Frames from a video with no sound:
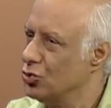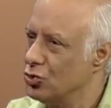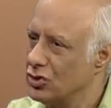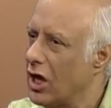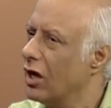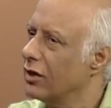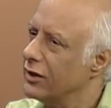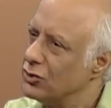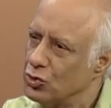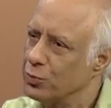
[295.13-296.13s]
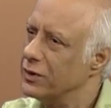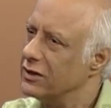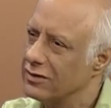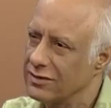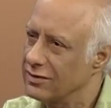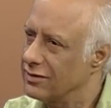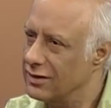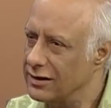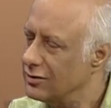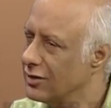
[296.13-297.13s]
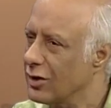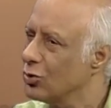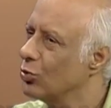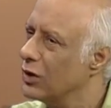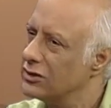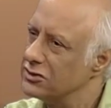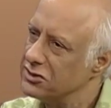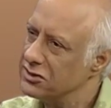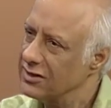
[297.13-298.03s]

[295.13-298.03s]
to Sun and Jupiter and Raghuvansh